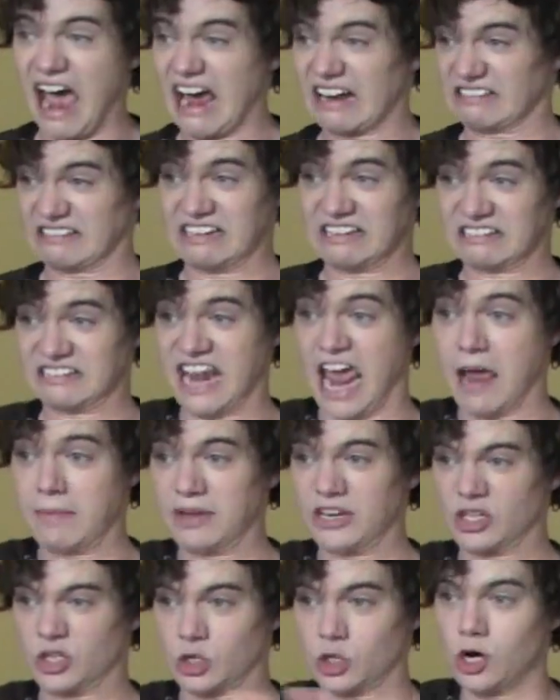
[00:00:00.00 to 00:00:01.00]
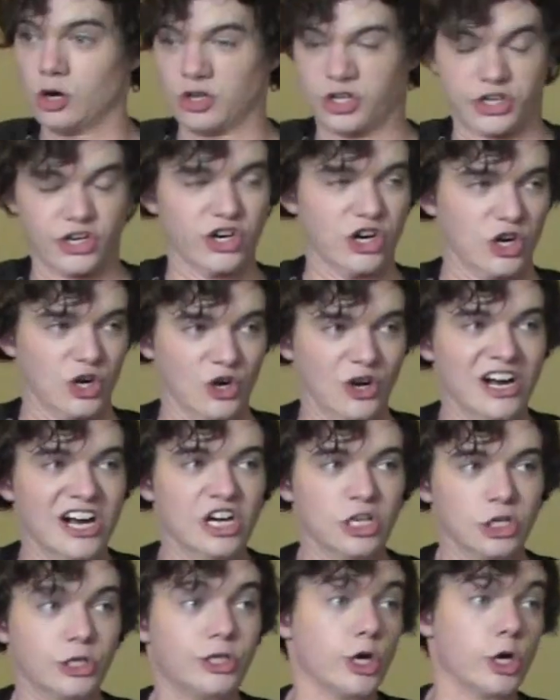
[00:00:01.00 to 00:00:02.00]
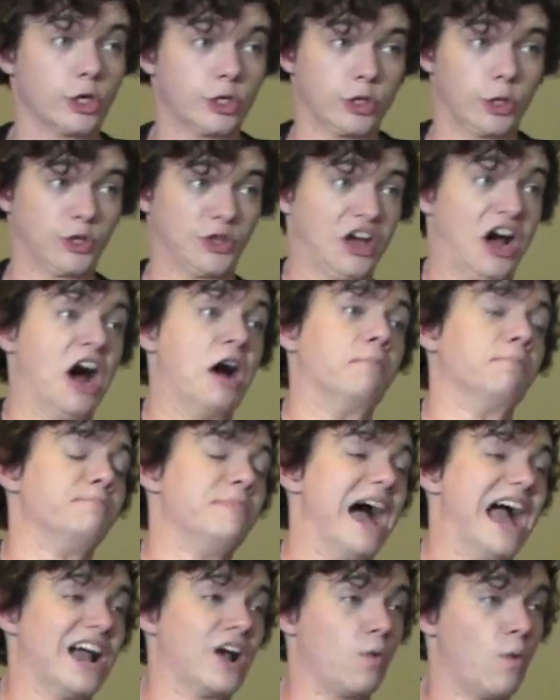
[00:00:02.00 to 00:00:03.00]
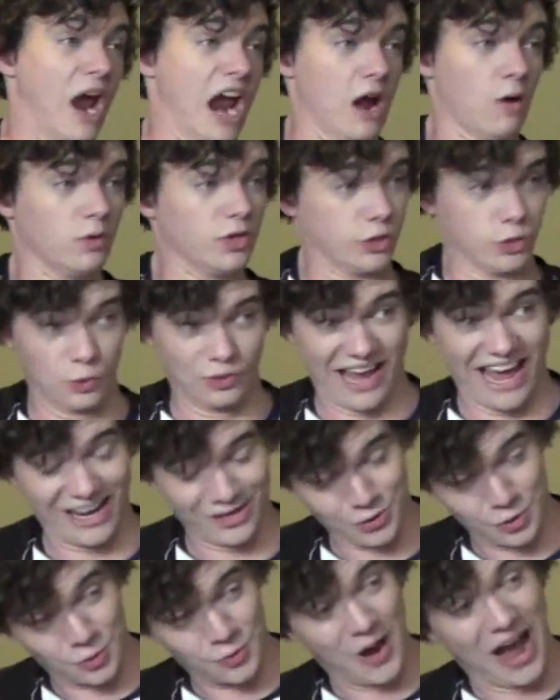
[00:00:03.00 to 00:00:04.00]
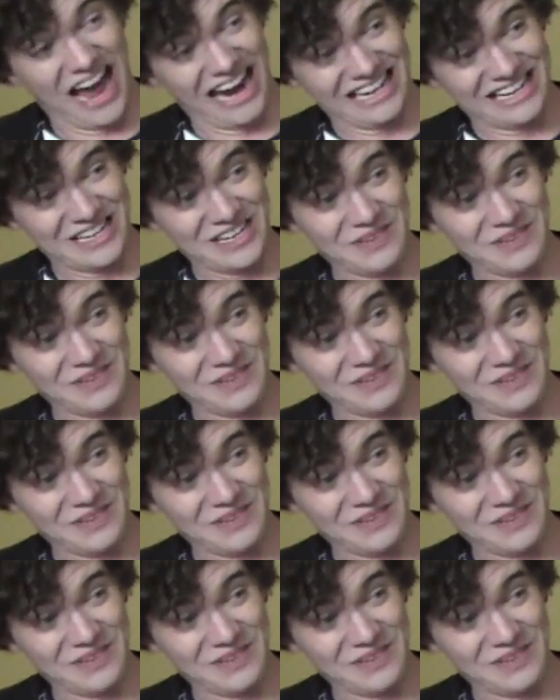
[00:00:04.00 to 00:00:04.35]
Yes, his name is Snoo Snoo. Snoo Snoo the humpback whale, would you like to ride